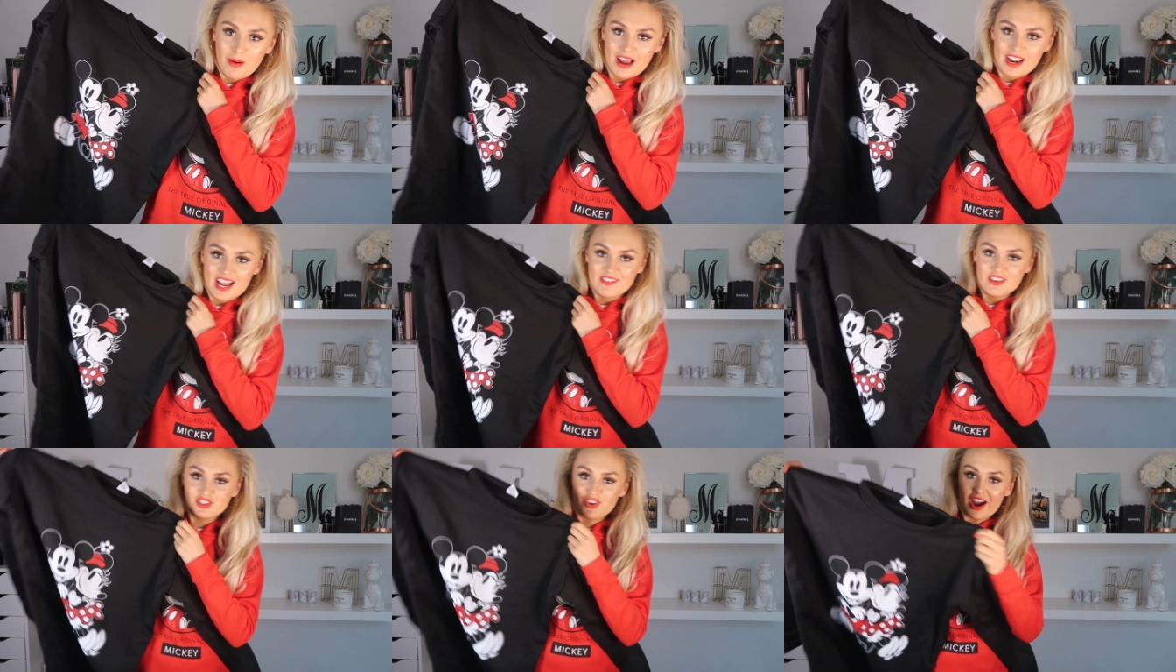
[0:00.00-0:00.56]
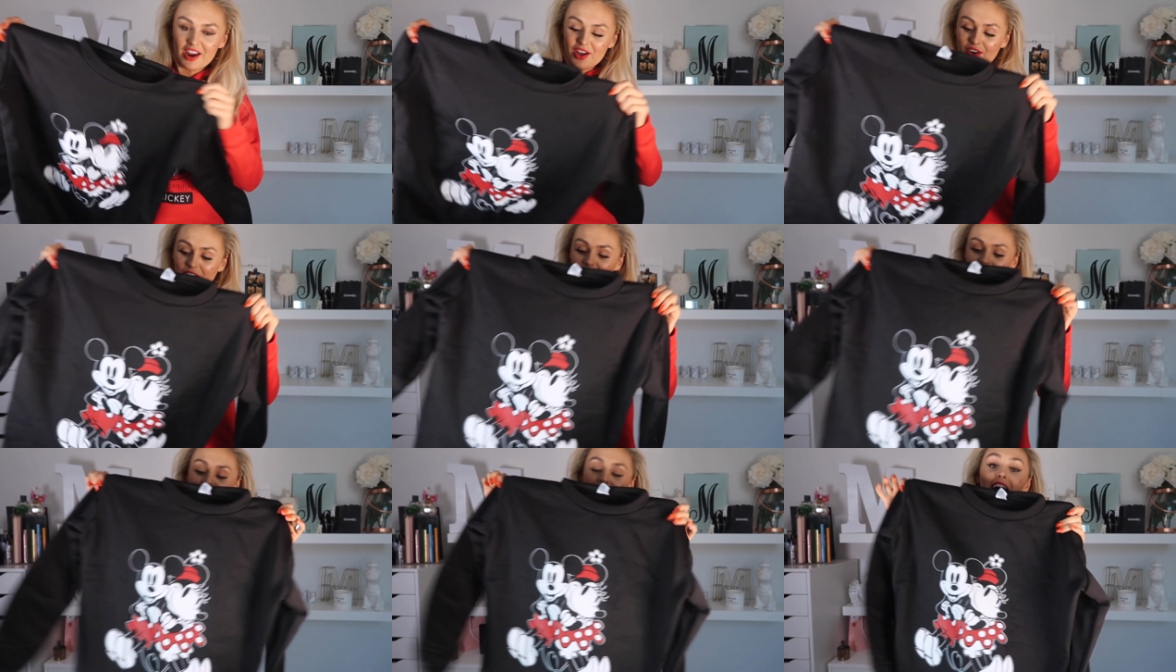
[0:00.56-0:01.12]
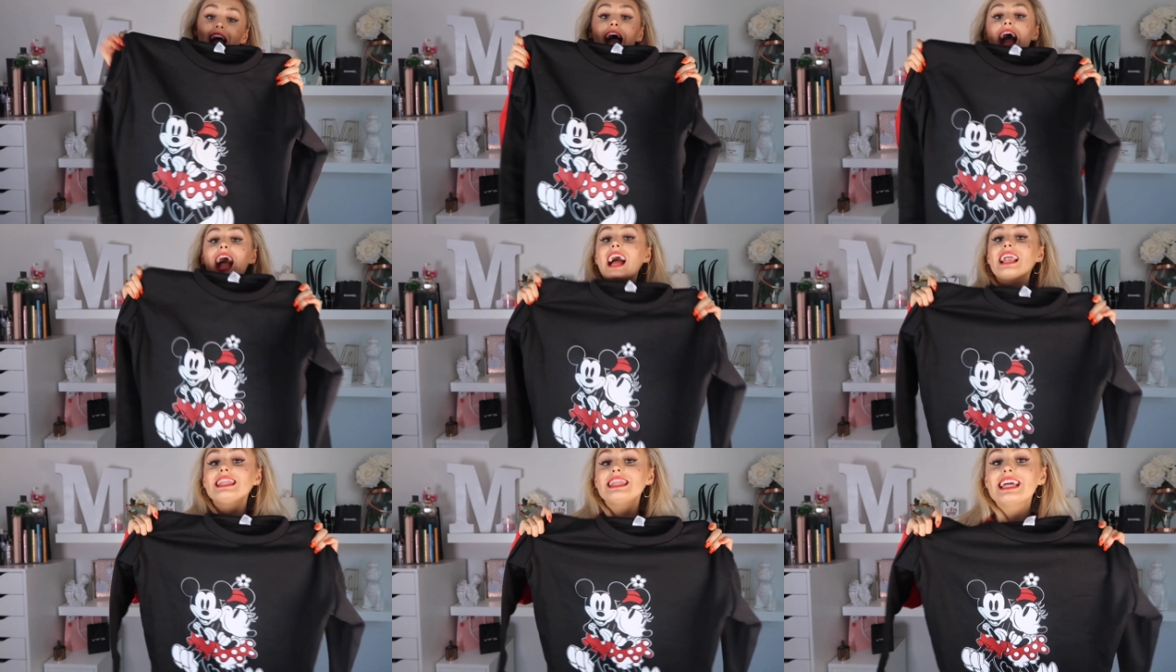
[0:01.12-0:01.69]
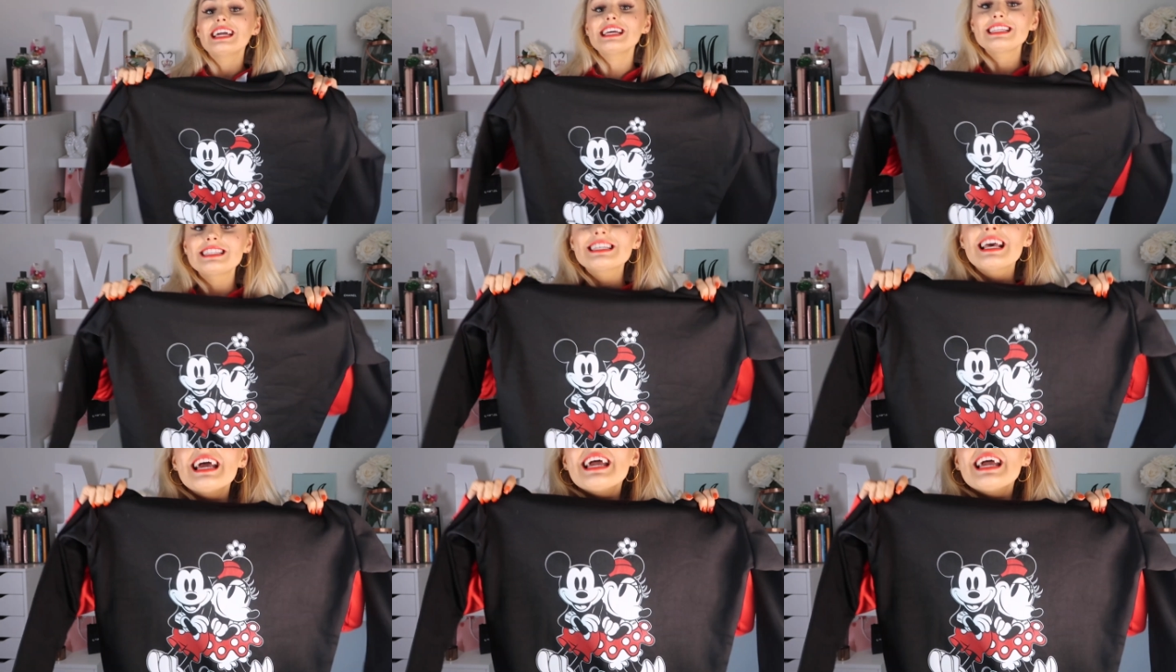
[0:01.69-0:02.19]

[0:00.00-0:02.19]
but I never tried it on. And this